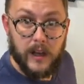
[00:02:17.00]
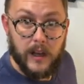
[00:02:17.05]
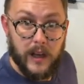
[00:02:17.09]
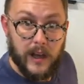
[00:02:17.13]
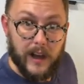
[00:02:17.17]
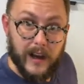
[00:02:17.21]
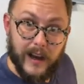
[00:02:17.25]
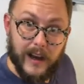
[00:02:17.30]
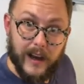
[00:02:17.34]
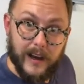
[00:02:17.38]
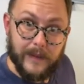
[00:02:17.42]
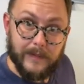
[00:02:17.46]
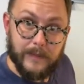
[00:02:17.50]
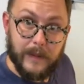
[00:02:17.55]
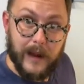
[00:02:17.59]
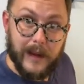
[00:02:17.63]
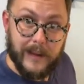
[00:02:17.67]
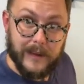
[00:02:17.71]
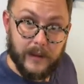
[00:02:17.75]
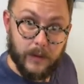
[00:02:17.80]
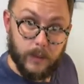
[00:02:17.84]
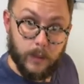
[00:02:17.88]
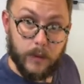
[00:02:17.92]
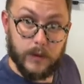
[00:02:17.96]

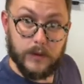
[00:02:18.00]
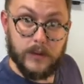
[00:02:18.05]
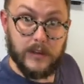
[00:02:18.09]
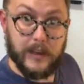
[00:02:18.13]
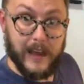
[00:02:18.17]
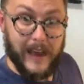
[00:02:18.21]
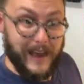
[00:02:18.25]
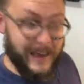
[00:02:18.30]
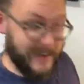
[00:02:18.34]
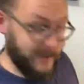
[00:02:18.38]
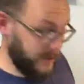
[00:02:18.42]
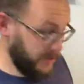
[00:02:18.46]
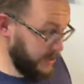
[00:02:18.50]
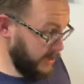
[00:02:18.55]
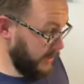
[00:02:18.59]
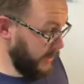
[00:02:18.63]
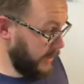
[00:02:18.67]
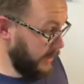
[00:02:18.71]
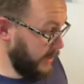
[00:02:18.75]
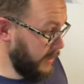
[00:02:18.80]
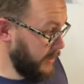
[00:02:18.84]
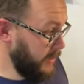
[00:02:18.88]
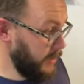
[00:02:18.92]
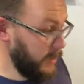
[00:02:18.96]
and it wouldn't
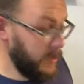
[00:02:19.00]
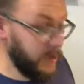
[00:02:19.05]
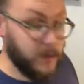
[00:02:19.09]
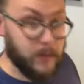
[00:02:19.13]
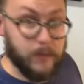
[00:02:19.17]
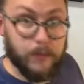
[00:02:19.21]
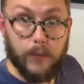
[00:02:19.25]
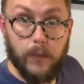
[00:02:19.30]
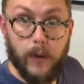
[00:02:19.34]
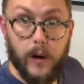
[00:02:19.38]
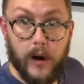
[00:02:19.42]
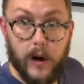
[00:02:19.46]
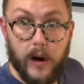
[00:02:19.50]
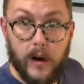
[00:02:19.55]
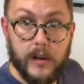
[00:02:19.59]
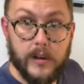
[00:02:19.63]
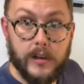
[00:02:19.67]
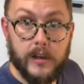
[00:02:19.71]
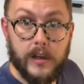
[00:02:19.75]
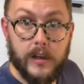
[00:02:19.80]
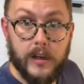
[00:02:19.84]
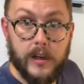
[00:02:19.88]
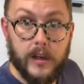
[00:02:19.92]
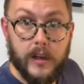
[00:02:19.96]
actually
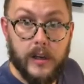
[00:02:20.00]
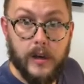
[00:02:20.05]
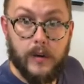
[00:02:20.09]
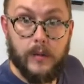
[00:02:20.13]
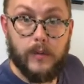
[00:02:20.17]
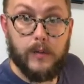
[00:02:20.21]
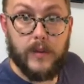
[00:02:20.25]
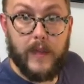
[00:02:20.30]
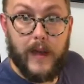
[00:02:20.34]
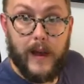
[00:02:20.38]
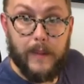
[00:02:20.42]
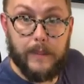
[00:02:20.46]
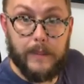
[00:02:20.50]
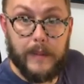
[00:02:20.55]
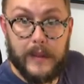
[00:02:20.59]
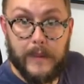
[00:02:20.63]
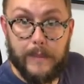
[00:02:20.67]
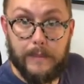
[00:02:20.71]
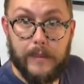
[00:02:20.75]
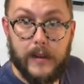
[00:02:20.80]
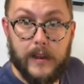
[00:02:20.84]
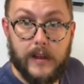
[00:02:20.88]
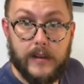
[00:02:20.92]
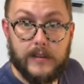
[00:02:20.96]
work without
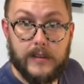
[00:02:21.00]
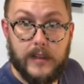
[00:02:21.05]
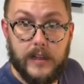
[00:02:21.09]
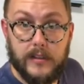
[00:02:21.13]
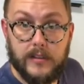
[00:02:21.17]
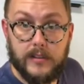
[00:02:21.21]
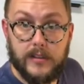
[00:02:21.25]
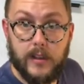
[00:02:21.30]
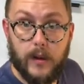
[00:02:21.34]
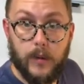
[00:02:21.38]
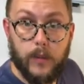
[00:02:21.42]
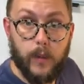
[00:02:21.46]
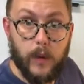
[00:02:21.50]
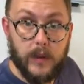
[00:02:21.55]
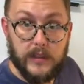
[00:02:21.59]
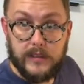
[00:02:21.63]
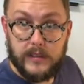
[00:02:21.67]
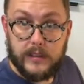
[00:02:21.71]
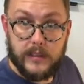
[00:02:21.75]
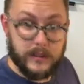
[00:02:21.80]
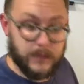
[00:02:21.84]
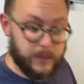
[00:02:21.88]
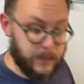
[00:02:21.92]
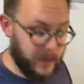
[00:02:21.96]
being plugged in. So
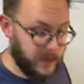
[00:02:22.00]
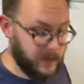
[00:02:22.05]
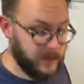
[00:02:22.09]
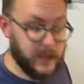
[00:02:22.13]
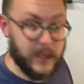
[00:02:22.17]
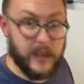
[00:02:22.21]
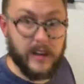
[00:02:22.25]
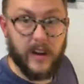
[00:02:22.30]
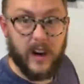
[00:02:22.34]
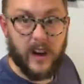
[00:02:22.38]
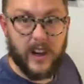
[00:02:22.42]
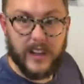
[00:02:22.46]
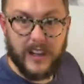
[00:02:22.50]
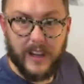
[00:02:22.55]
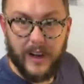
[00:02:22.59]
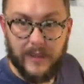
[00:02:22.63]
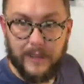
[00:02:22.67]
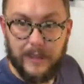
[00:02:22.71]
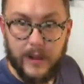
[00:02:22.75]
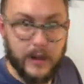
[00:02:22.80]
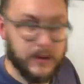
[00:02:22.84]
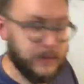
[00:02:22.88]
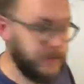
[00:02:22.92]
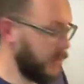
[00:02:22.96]
once it's plugged in, I can
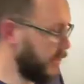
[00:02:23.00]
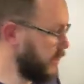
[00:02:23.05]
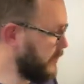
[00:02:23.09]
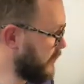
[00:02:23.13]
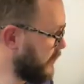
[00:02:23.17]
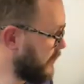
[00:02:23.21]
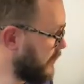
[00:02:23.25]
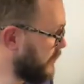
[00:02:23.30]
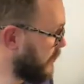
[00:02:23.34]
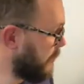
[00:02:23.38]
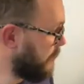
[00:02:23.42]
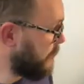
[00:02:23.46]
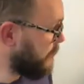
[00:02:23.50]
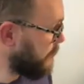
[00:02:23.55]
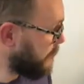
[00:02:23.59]
upload my system